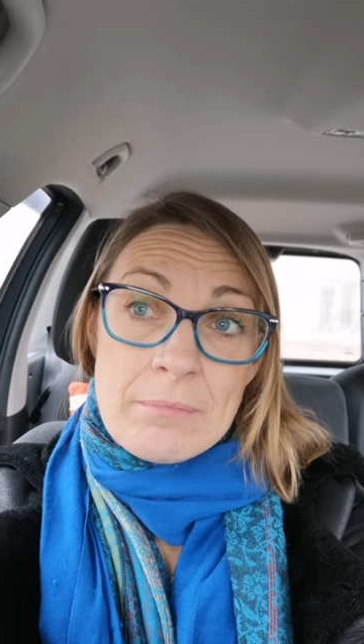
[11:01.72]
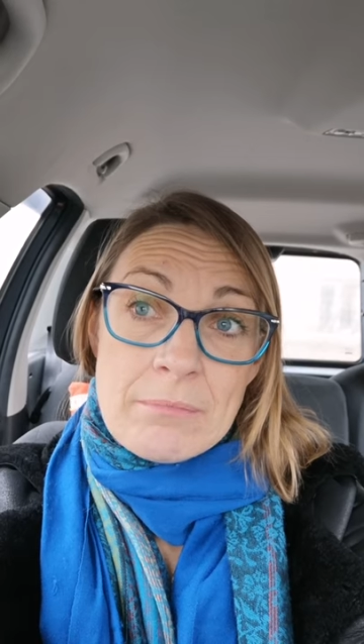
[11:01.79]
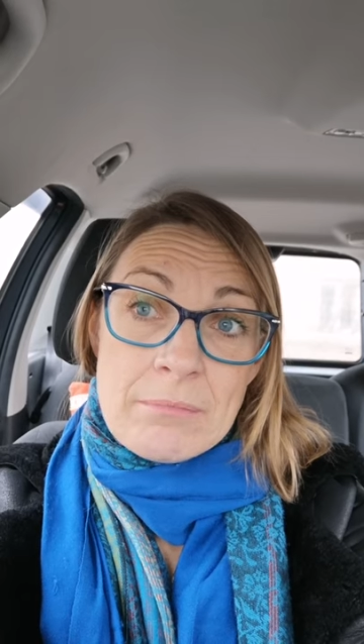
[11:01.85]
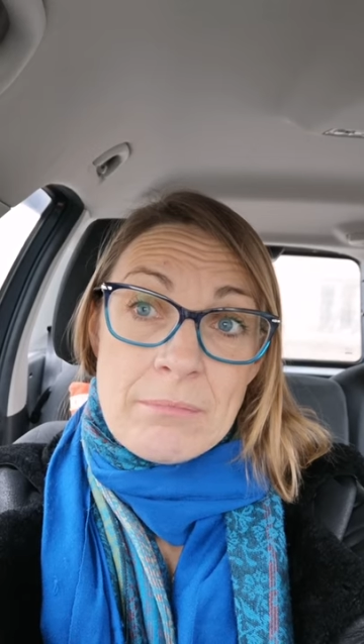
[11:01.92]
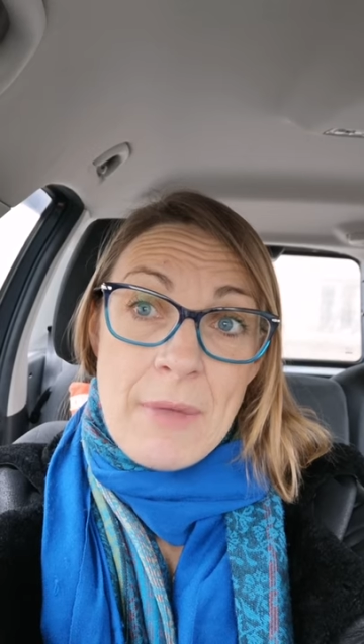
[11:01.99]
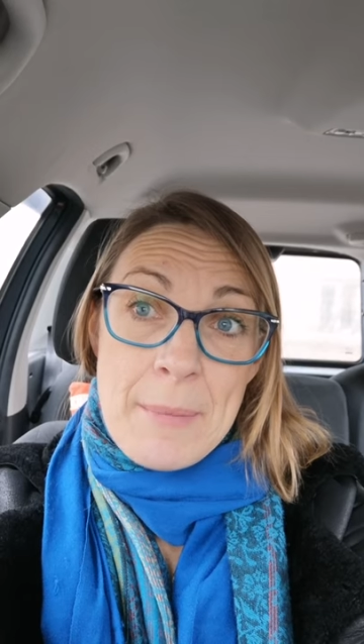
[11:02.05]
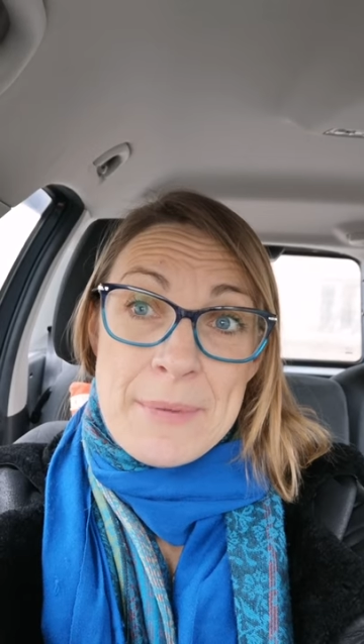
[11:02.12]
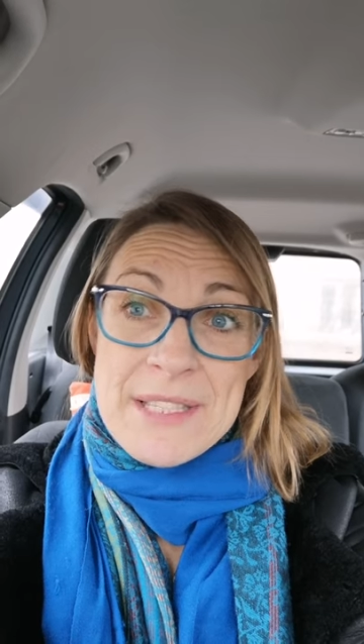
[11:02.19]

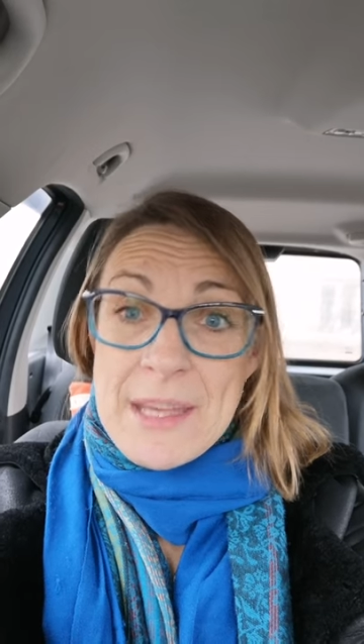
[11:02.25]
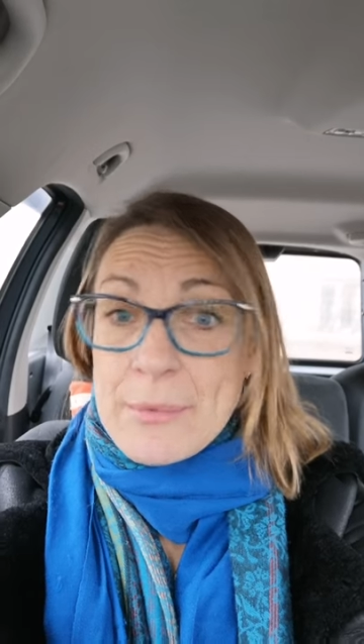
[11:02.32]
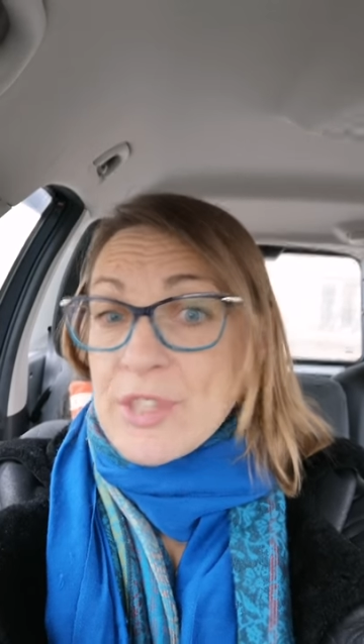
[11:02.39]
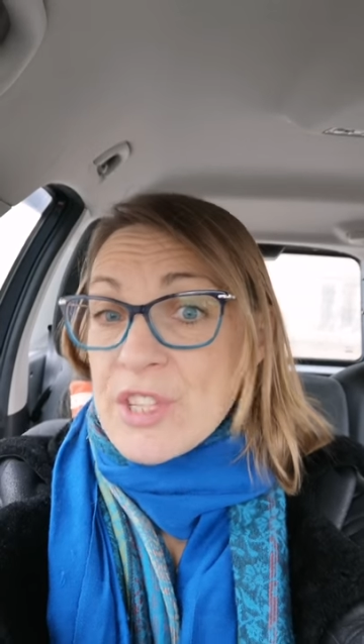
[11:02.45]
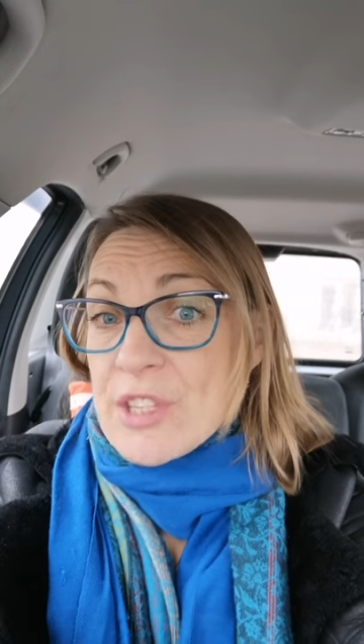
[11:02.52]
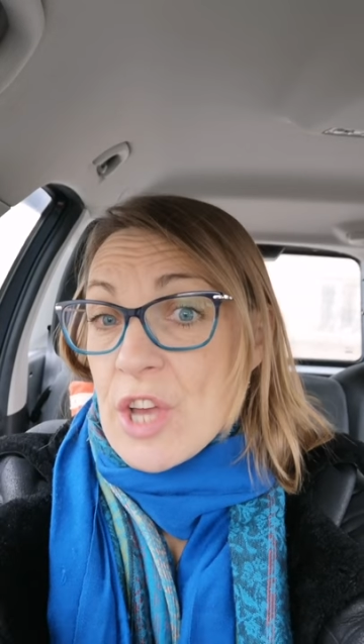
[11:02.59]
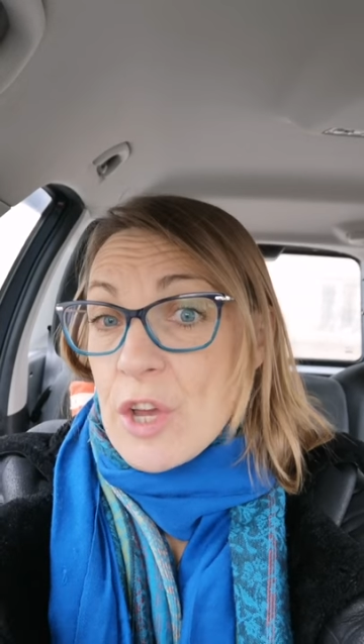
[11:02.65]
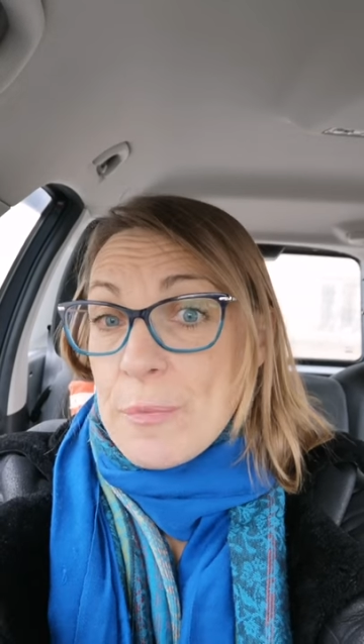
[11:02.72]
my
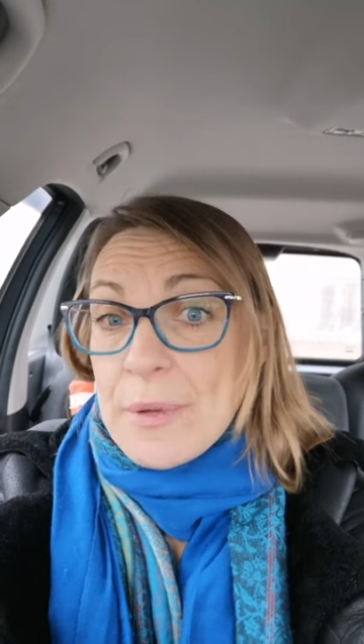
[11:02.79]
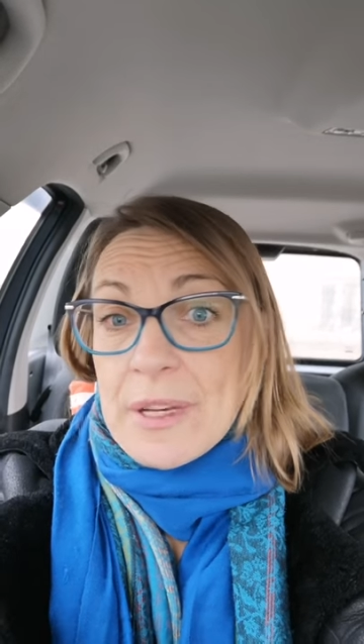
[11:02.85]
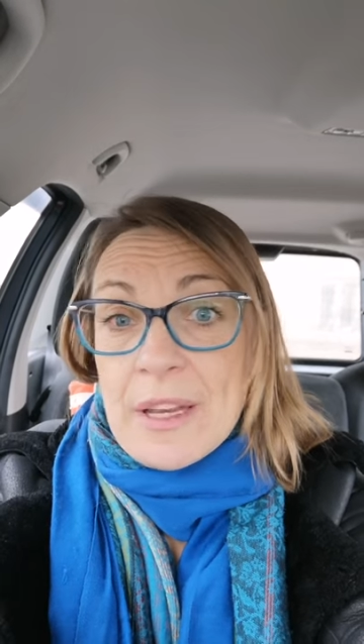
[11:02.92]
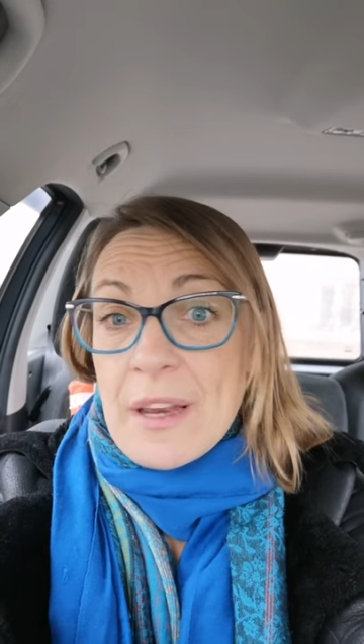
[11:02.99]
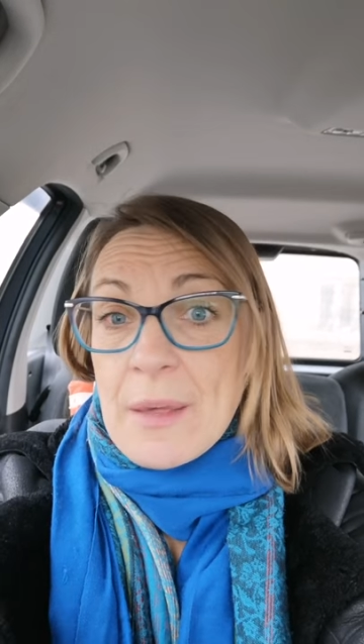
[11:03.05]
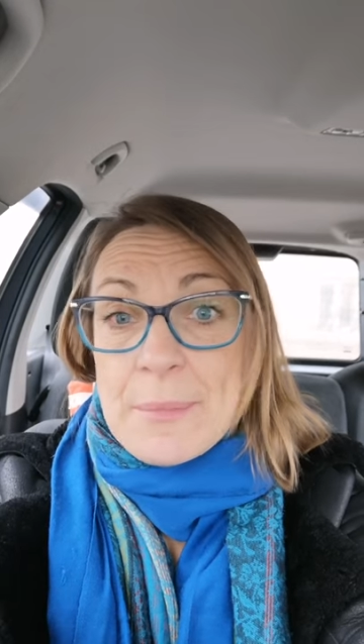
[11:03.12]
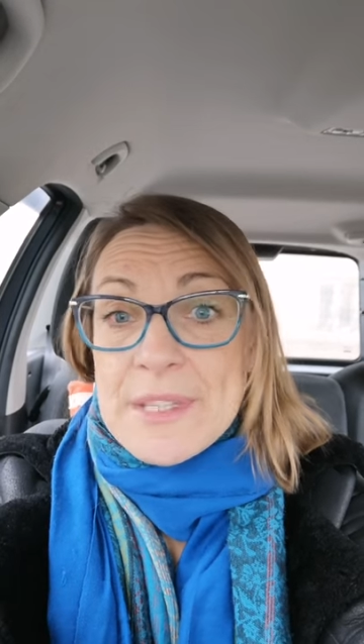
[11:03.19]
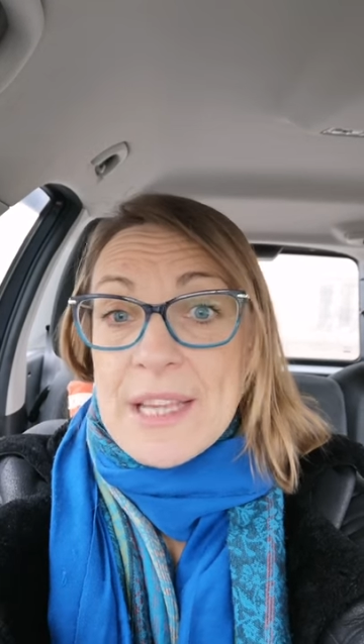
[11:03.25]
perception's open
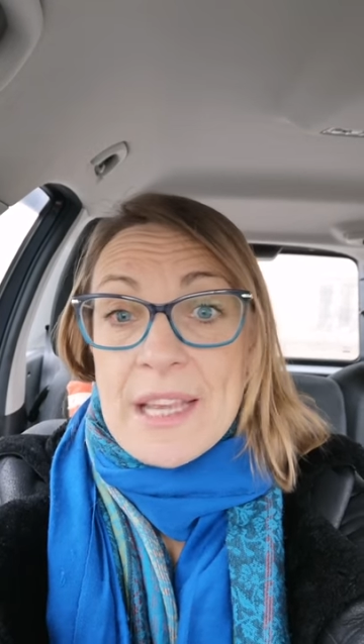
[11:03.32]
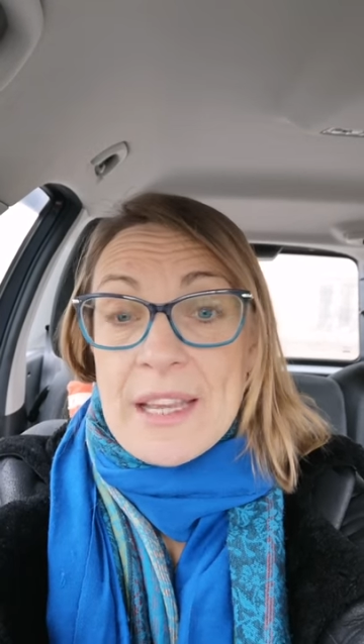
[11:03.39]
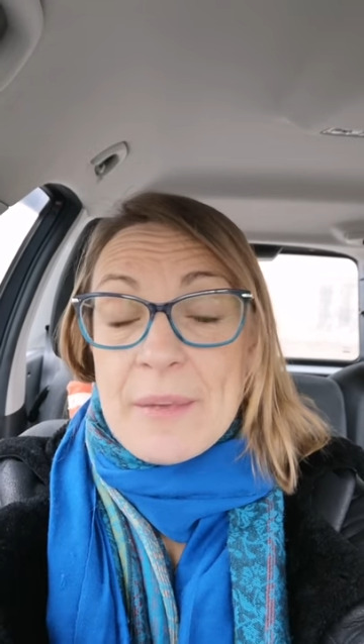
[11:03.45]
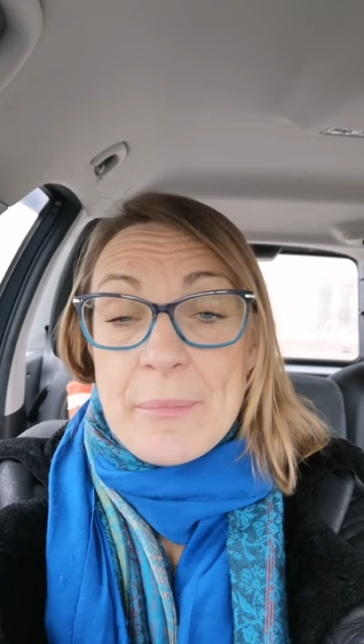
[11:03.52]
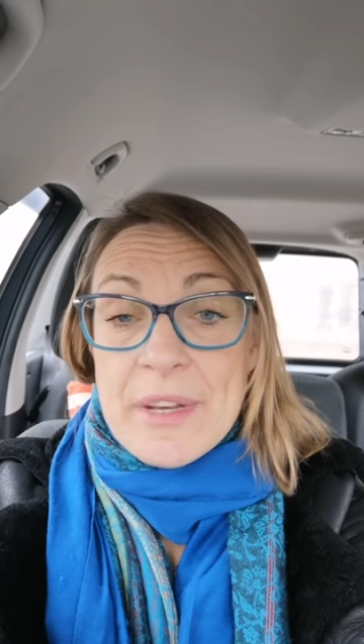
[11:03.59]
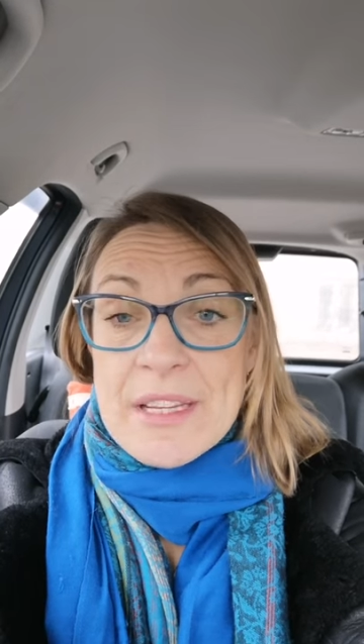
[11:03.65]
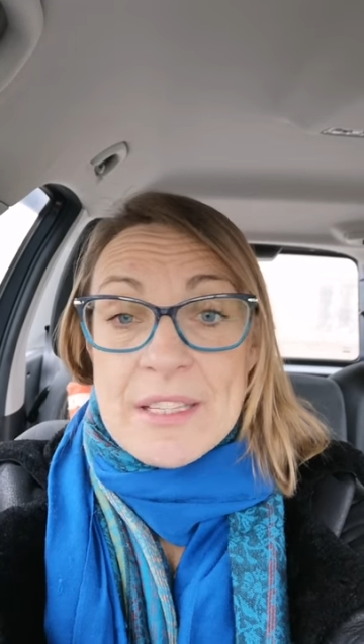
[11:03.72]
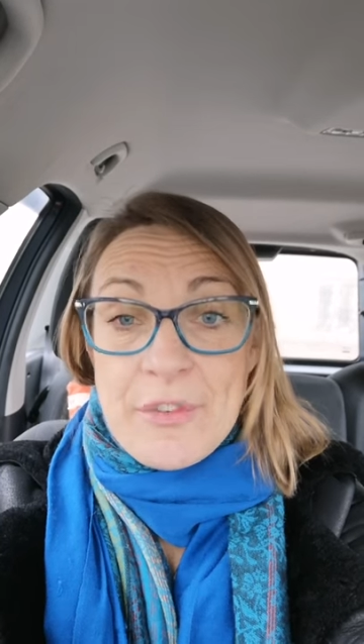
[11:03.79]
and I'm seeing
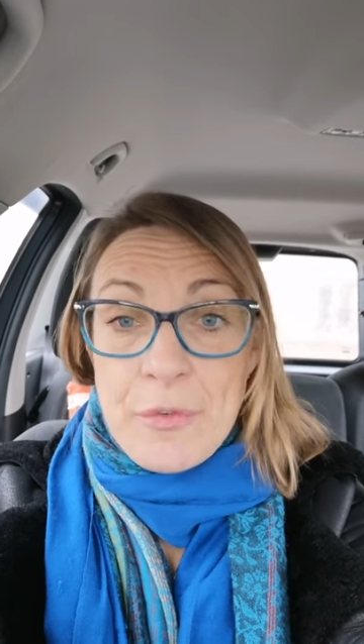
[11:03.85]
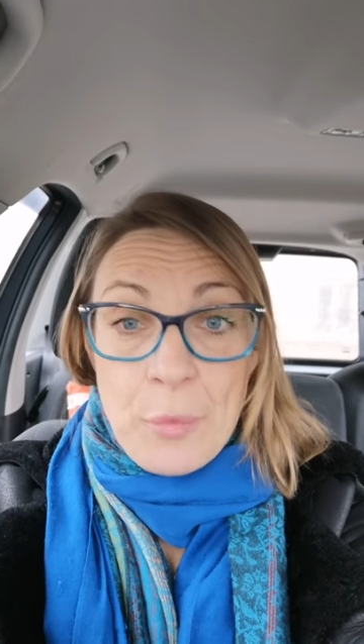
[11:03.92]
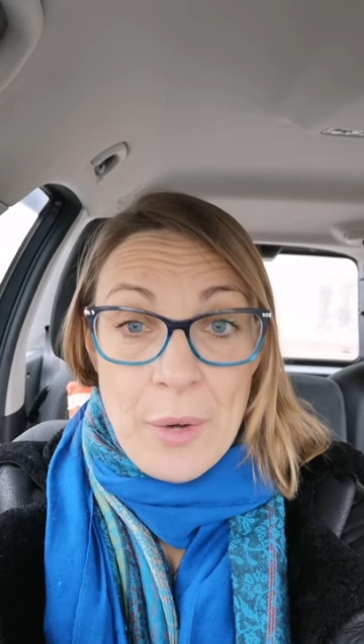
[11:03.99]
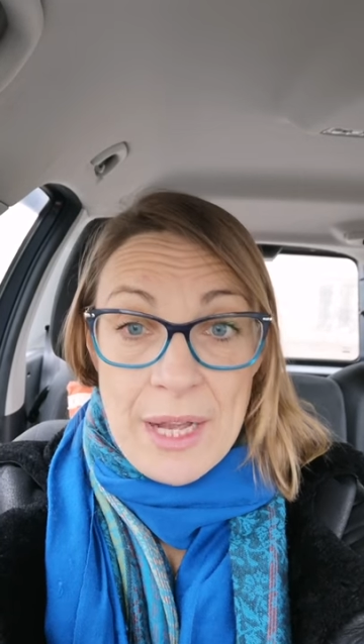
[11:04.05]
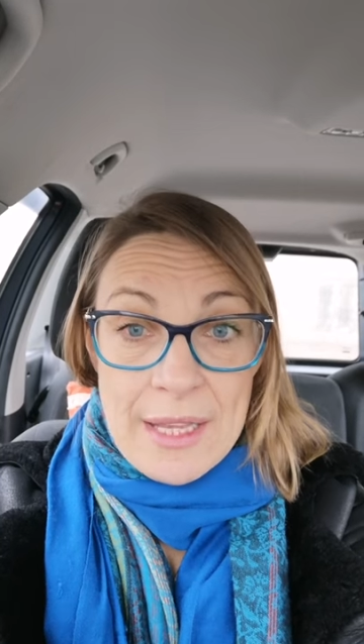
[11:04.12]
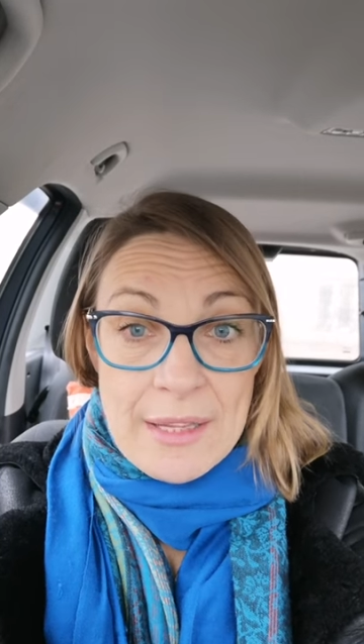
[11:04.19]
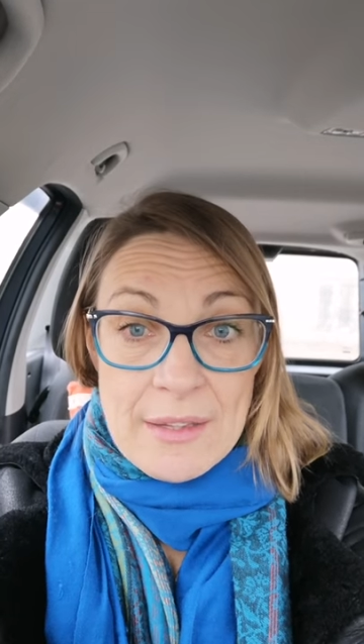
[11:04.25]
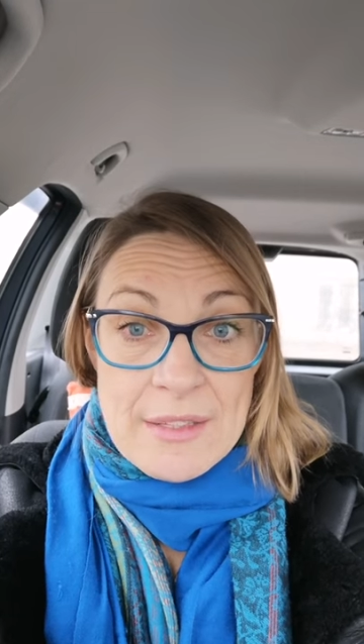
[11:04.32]
him in a different
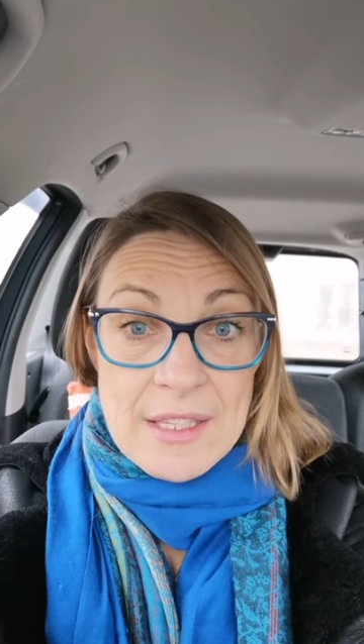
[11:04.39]
way.